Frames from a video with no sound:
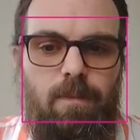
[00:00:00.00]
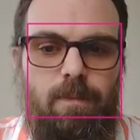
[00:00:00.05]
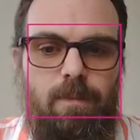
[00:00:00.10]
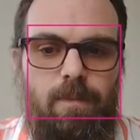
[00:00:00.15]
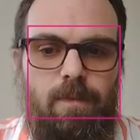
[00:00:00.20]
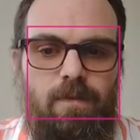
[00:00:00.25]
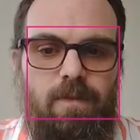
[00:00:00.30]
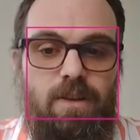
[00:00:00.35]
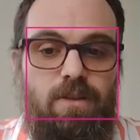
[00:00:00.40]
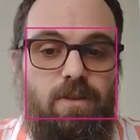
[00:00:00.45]

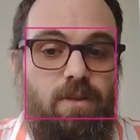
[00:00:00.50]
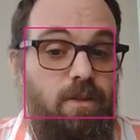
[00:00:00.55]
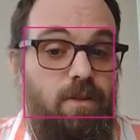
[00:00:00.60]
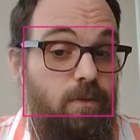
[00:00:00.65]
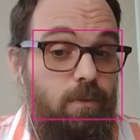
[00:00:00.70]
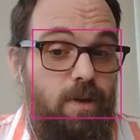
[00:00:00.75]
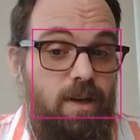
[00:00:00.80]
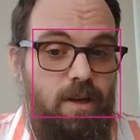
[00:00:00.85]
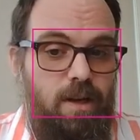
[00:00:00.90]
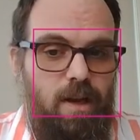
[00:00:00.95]
vector
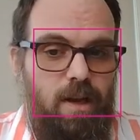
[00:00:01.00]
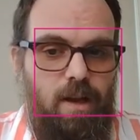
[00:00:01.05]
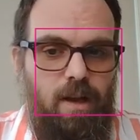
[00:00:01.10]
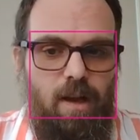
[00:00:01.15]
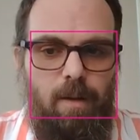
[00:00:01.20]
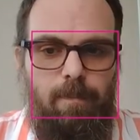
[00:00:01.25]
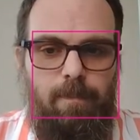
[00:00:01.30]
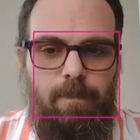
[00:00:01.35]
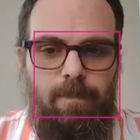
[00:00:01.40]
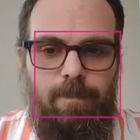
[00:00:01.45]
3 dot
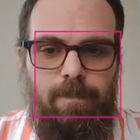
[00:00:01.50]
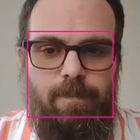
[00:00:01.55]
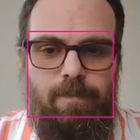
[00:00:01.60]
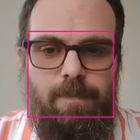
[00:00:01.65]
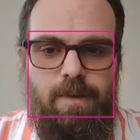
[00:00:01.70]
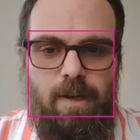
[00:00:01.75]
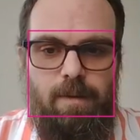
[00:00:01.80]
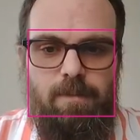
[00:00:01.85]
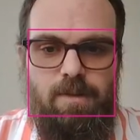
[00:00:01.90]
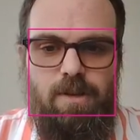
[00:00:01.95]
up
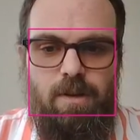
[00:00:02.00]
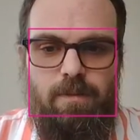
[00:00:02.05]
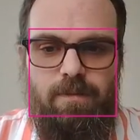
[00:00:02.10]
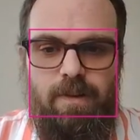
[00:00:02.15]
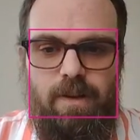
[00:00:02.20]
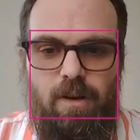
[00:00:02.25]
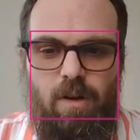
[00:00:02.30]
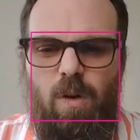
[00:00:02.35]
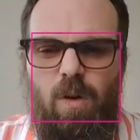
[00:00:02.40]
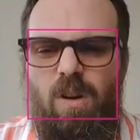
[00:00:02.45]
times jump
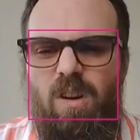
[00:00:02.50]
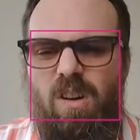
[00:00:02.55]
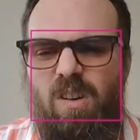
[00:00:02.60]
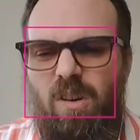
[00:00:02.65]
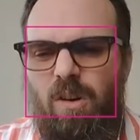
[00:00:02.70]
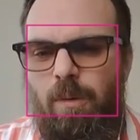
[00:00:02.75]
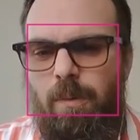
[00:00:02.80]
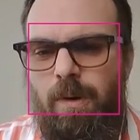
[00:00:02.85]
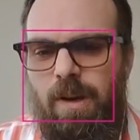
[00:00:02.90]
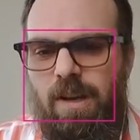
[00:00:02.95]
value,
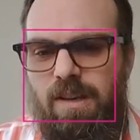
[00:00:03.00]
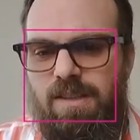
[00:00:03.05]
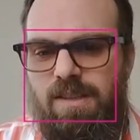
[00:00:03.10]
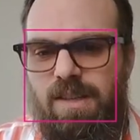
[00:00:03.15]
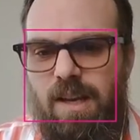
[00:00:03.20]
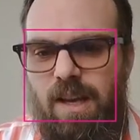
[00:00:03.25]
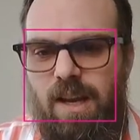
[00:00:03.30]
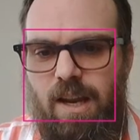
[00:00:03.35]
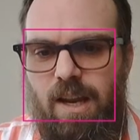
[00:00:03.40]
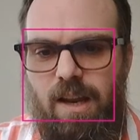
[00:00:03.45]
or we could
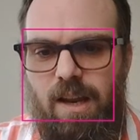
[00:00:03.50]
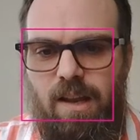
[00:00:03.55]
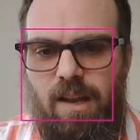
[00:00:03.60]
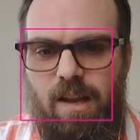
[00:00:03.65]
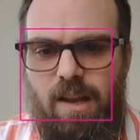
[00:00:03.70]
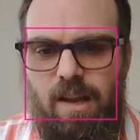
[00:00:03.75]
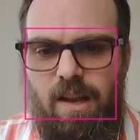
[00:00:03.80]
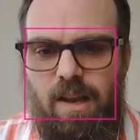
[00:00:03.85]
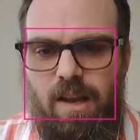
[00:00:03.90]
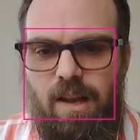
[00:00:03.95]
say
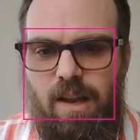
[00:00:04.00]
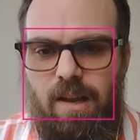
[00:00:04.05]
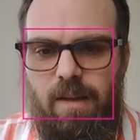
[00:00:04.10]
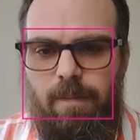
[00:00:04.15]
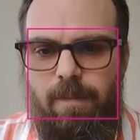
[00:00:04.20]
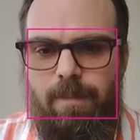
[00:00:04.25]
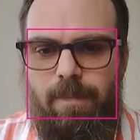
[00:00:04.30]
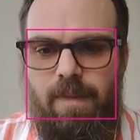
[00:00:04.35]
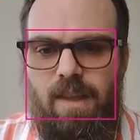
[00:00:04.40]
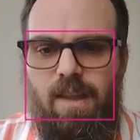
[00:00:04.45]

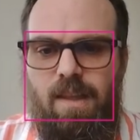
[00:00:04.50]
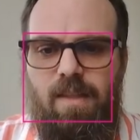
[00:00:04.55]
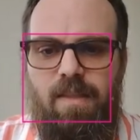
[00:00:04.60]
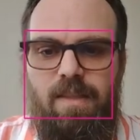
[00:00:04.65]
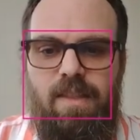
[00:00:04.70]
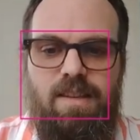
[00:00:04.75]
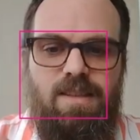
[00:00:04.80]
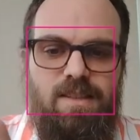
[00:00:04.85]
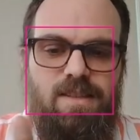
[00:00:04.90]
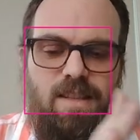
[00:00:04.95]

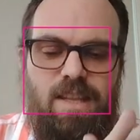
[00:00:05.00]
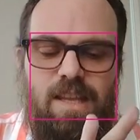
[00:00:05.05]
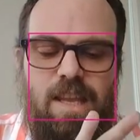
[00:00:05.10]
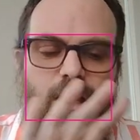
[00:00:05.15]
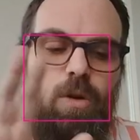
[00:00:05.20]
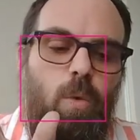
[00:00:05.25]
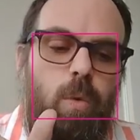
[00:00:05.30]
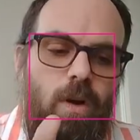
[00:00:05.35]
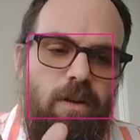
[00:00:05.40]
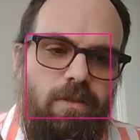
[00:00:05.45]
this is the
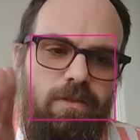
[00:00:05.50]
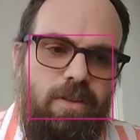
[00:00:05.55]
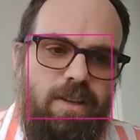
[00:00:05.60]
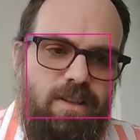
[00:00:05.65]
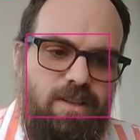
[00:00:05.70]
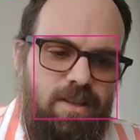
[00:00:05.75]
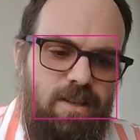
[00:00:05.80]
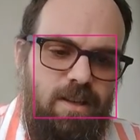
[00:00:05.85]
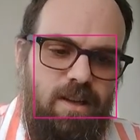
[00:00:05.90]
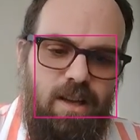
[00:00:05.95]

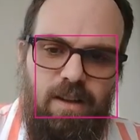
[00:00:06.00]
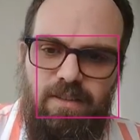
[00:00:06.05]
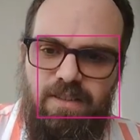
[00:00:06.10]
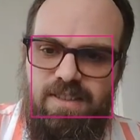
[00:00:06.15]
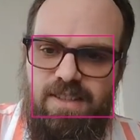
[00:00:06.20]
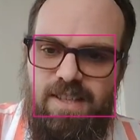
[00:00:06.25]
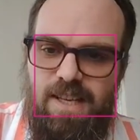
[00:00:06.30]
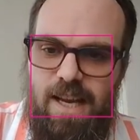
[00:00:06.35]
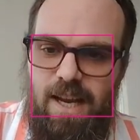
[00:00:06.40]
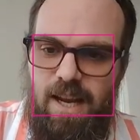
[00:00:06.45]
equivalent of
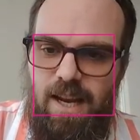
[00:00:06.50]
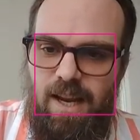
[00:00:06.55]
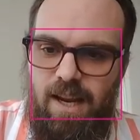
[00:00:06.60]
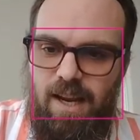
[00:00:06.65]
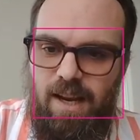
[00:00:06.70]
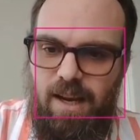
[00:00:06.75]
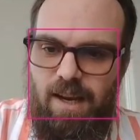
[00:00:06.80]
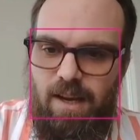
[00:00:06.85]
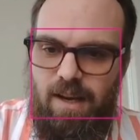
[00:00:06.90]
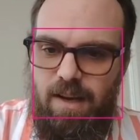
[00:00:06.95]

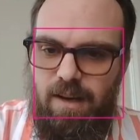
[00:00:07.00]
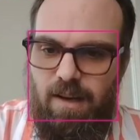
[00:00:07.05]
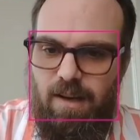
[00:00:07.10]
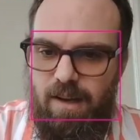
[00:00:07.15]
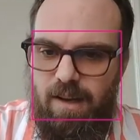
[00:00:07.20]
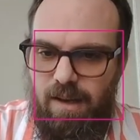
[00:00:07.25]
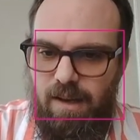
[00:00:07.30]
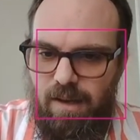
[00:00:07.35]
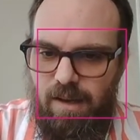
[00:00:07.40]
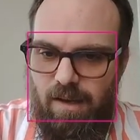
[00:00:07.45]
saying,
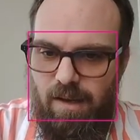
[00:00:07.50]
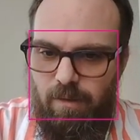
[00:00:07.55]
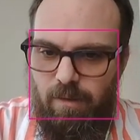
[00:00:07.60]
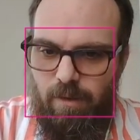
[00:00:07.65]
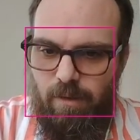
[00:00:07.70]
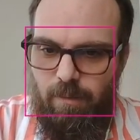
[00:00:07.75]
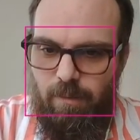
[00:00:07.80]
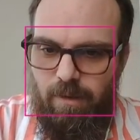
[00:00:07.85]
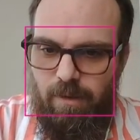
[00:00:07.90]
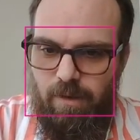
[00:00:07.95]

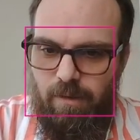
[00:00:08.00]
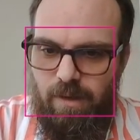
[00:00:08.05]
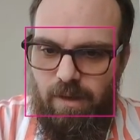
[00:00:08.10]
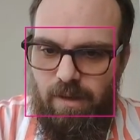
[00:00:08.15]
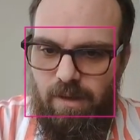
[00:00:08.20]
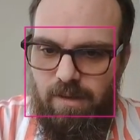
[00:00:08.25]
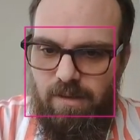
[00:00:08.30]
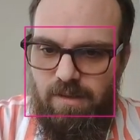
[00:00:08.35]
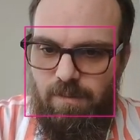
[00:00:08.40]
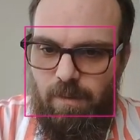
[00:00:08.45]
well, we don't need
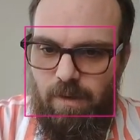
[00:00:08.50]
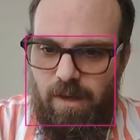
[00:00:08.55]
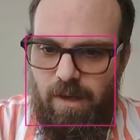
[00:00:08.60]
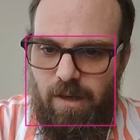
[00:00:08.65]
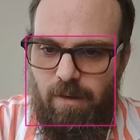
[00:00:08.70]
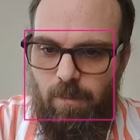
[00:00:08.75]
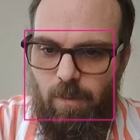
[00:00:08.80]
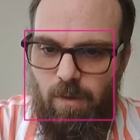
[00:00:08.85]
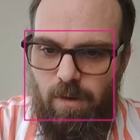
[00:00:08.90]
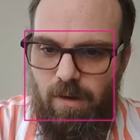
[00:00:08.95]
this one
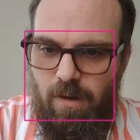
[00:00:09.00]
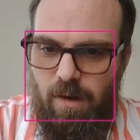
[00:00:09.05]
anymore.